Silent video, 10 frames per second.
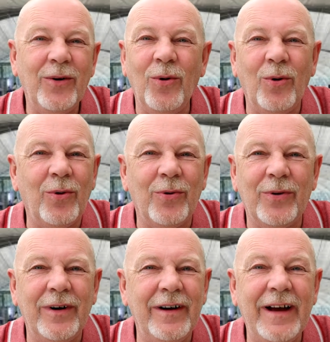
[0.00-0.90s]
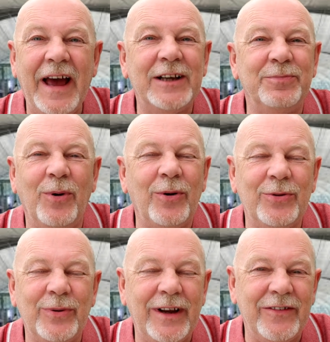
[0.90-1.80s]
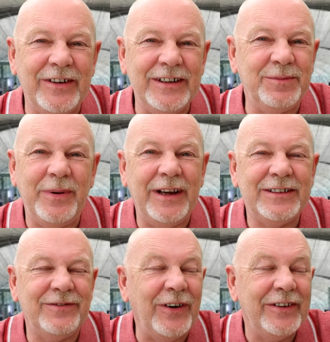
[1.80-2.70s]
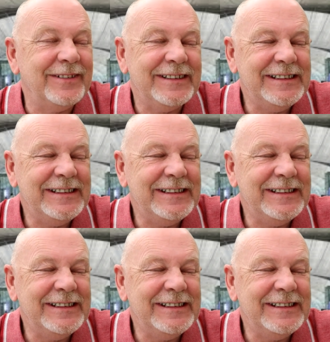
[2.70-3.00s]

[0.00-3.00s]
or Xbox, whatever it is, PS5.